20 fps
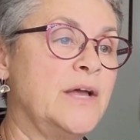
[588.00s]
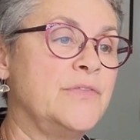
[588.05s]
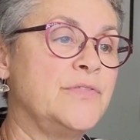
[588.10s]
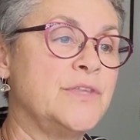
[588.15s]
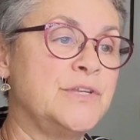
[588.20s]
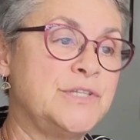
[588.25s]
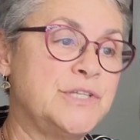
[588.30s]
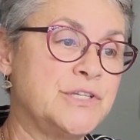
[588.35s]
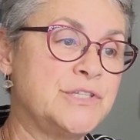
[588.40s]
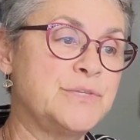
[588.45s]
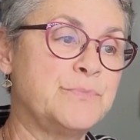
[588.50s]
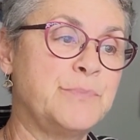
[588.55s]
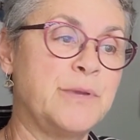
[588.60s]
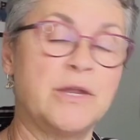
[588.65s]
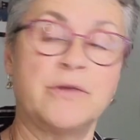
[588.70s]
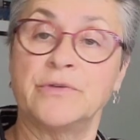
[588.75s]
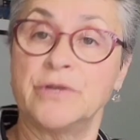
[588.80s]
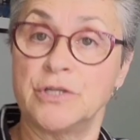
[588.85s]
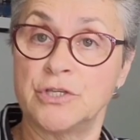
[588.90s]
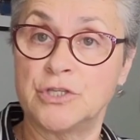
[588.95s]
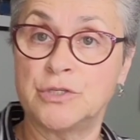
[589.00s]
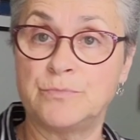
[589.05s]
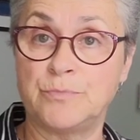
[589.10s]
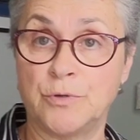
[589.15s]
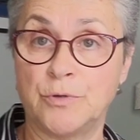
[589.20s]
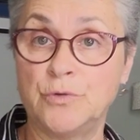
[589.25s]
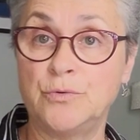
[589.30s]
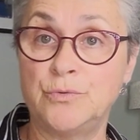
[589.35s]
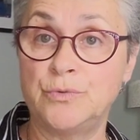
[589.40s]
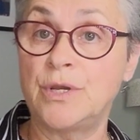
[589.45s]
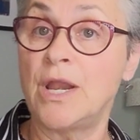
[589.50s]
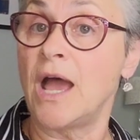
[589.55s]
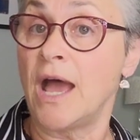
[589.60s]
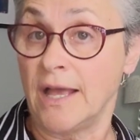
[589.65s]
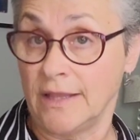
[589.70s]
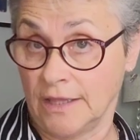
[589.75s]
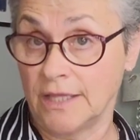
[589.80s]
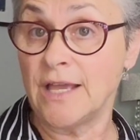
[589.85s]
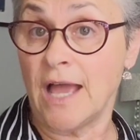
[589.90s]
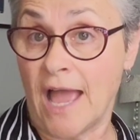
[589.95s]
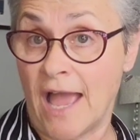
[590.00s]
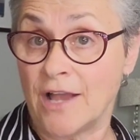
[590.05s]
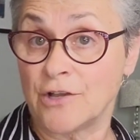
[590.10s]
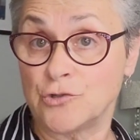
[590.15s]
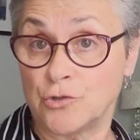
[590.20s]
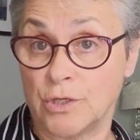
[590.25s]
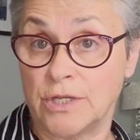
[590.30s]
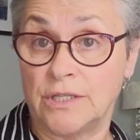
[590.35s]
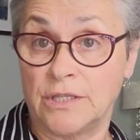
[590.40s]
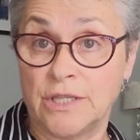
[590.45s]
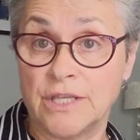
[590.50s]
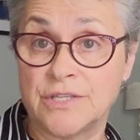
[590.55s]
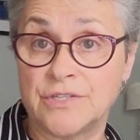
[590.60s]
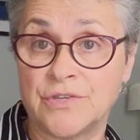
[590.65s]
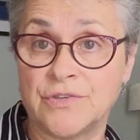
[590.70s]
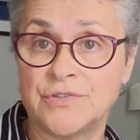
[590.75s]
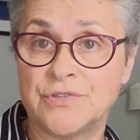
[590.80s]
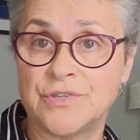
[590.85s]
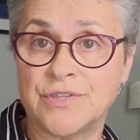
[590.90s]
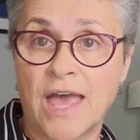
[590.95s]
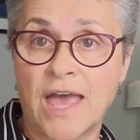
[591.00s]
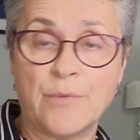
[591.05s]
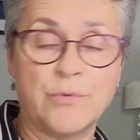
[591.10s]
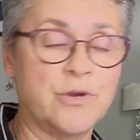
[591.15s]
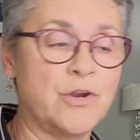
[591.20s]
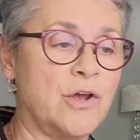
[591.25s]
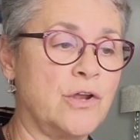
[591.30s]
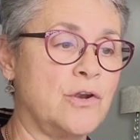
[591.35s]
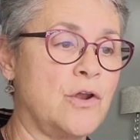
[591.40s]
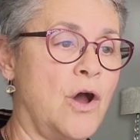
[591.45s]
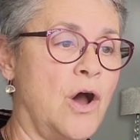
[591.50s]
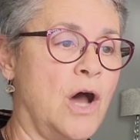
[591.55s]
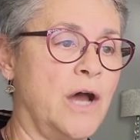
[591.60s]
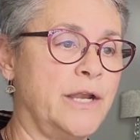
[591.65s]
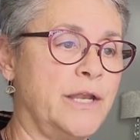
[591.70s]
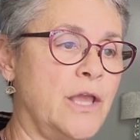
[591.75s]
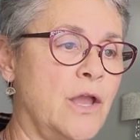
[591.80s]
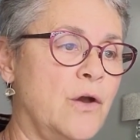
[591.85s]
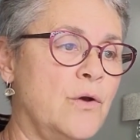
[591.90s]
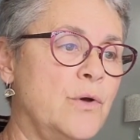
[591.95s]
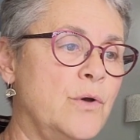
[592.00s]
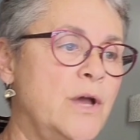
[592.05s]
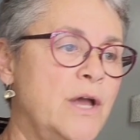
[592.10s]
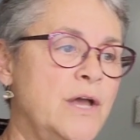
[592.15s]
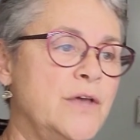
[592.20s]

The Disappearing Spoon. I actually listened to that one on audio.